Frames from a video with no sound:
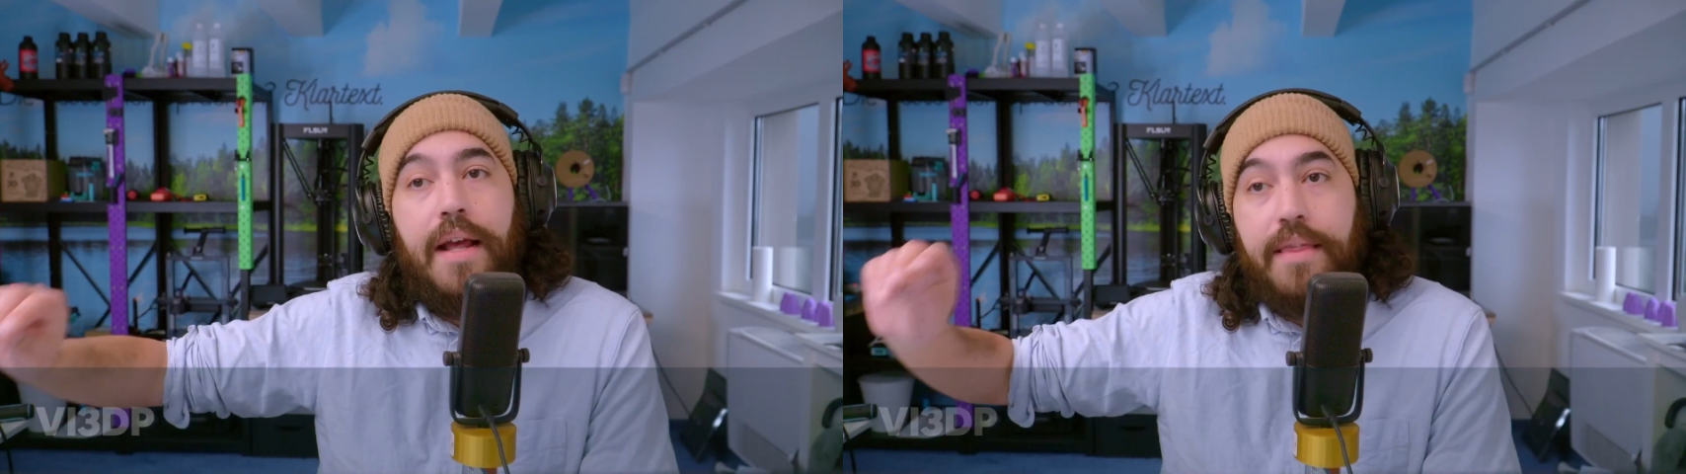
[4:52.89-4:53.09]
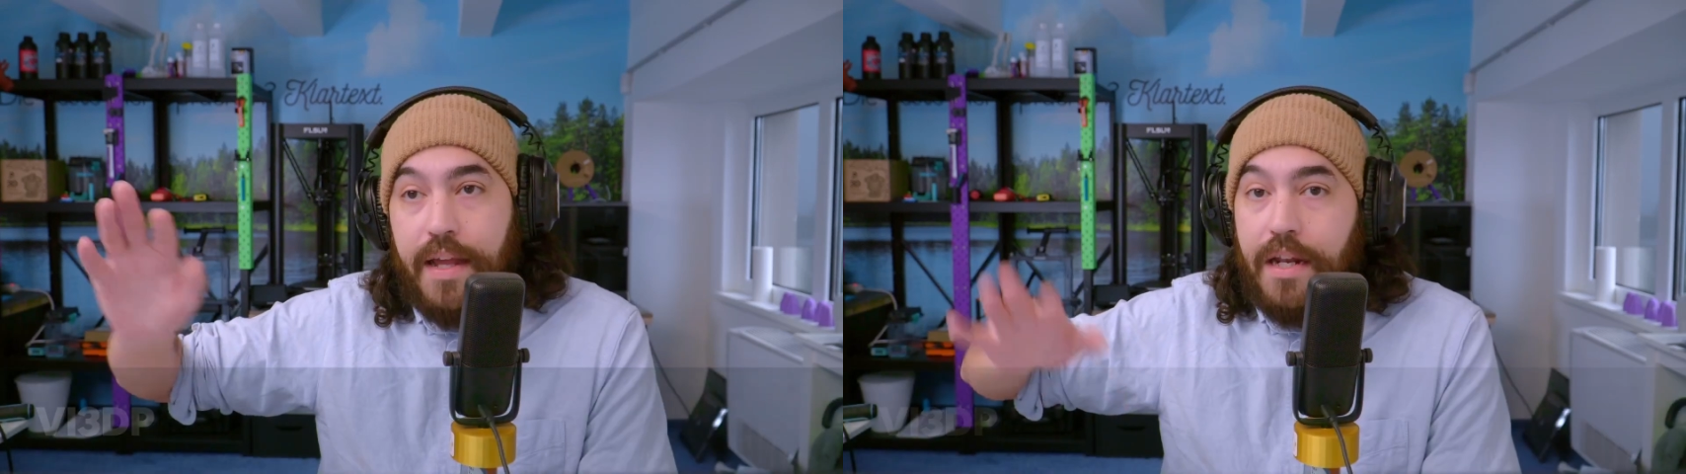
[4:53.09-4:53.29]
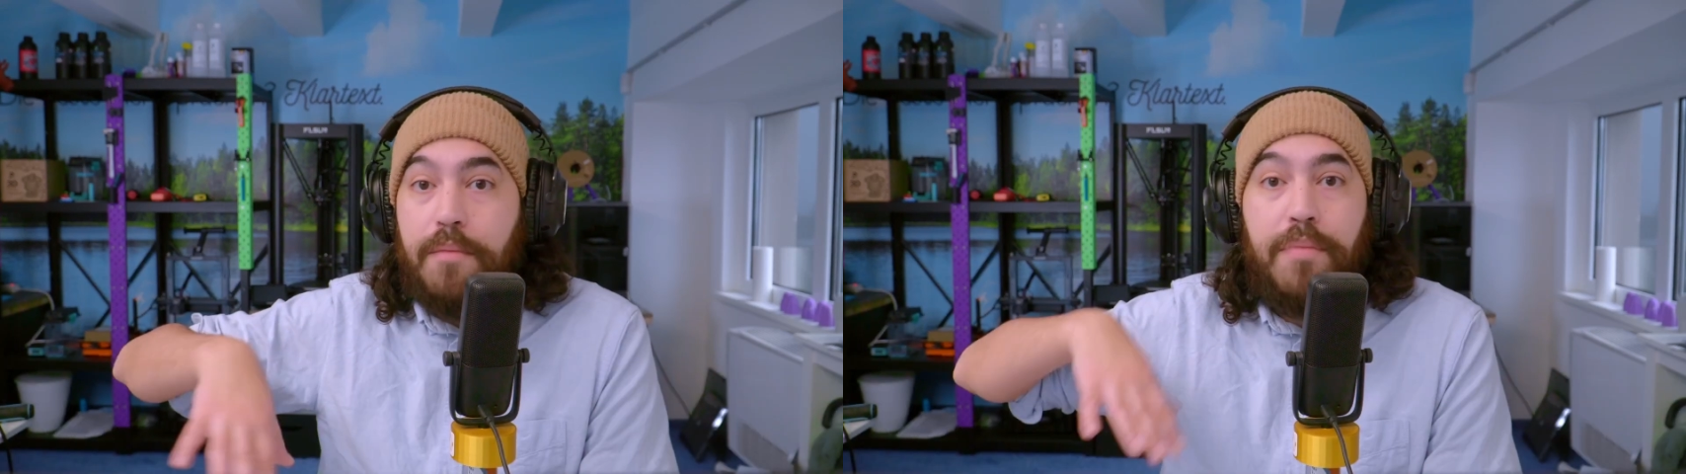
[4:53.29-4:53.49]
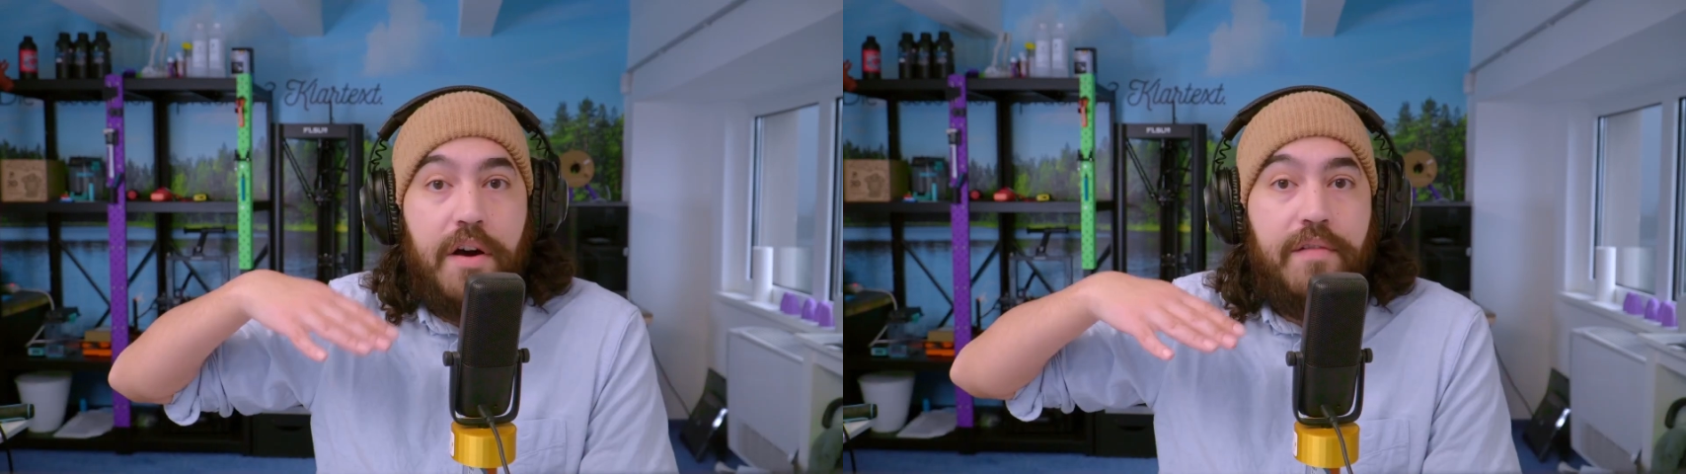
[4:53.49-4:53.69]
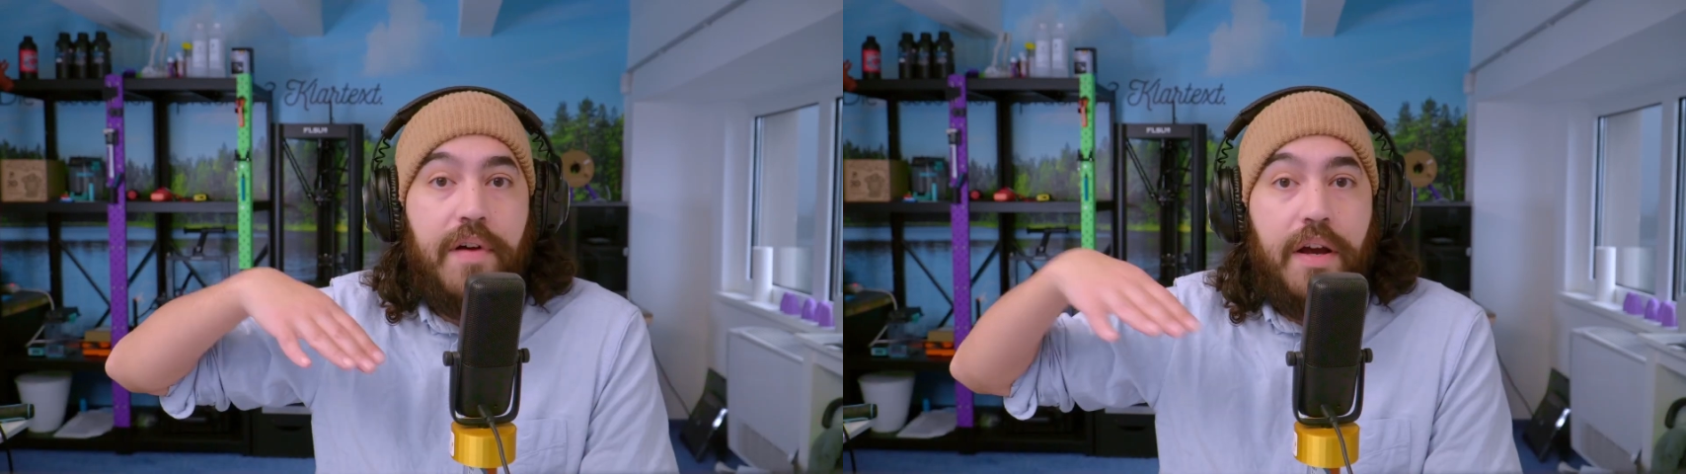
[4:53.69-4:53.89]
and then
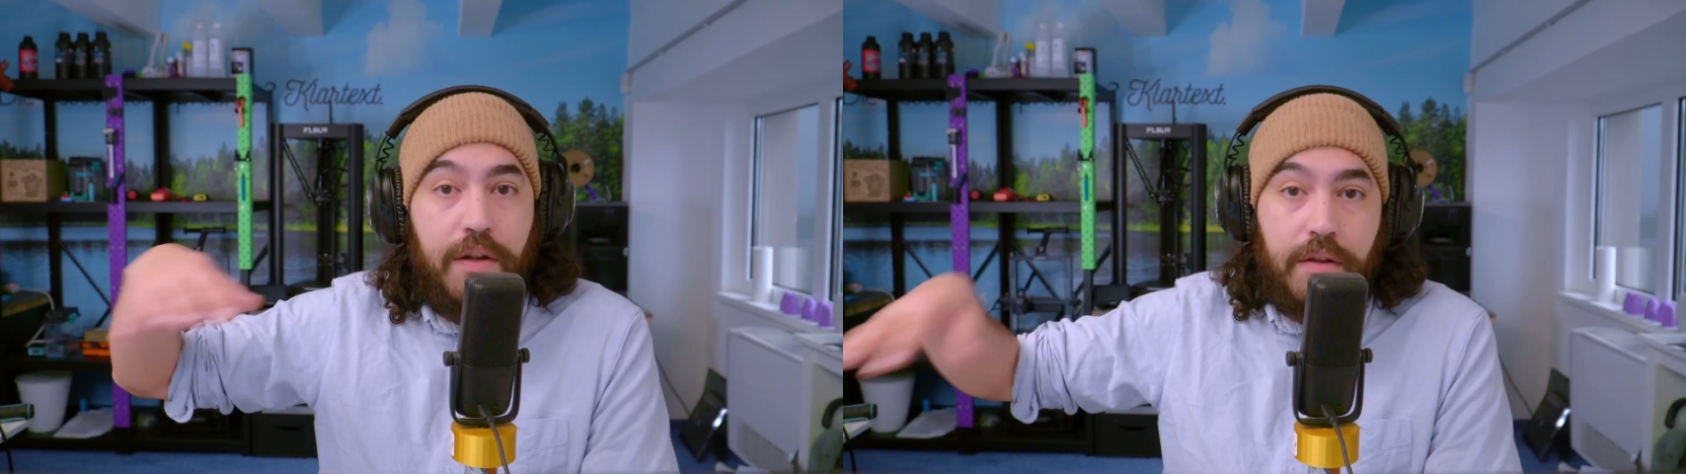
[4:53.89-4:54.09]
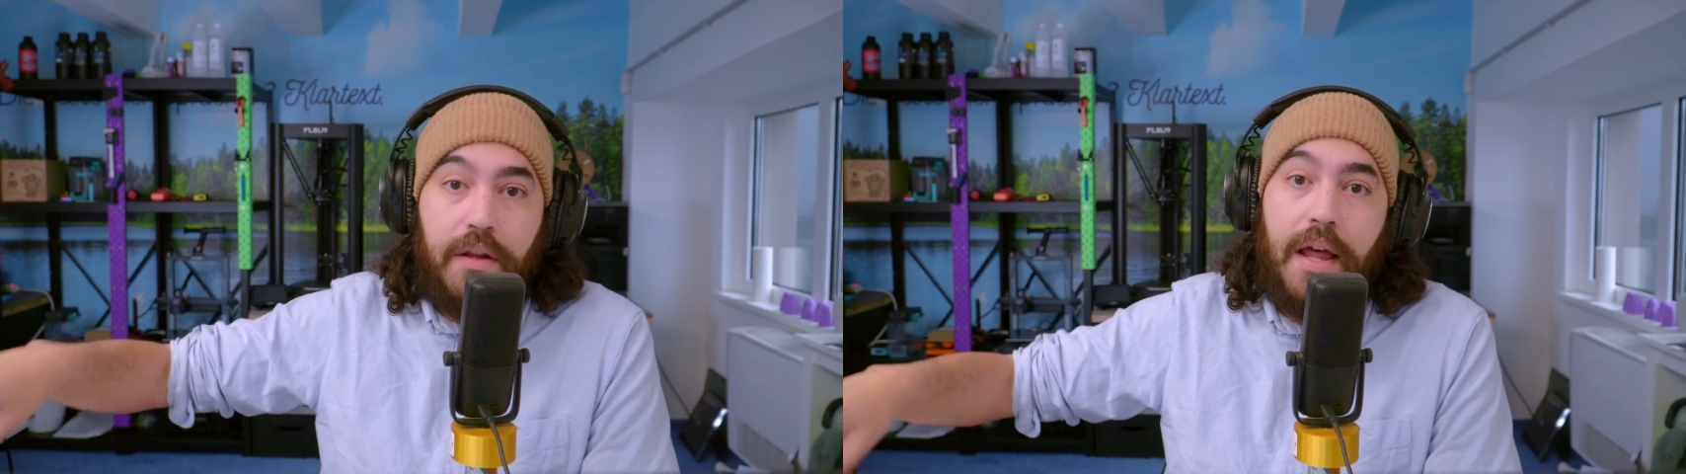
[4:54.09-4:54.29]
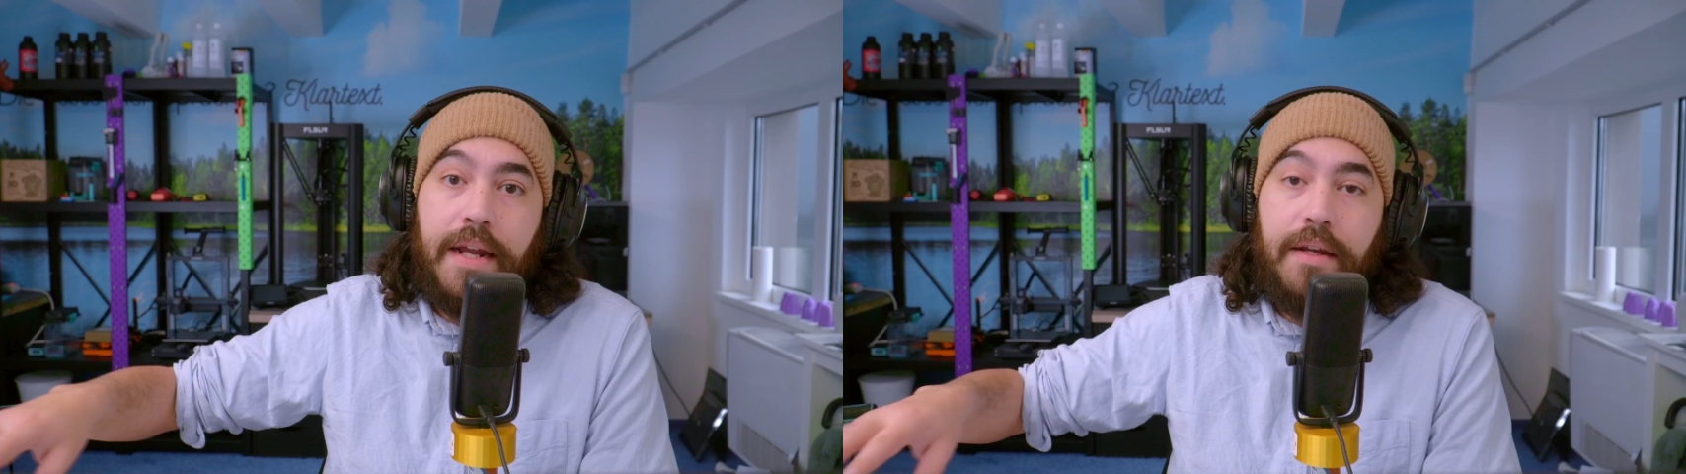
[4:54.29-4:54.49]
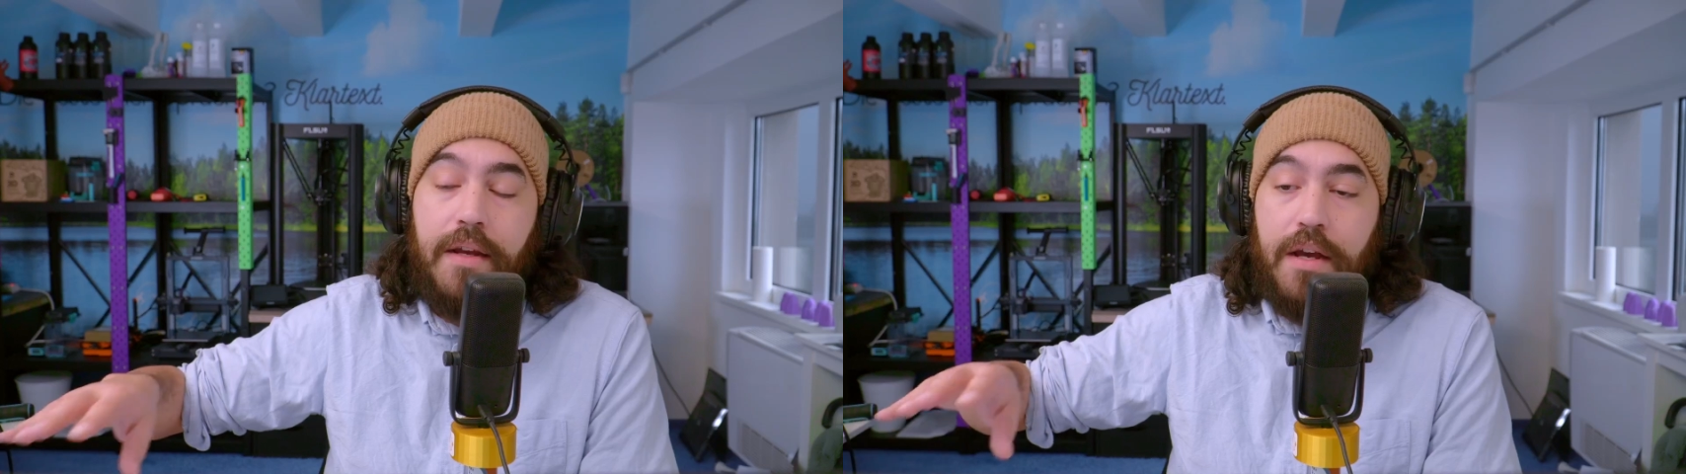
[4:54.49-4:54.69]
above another line?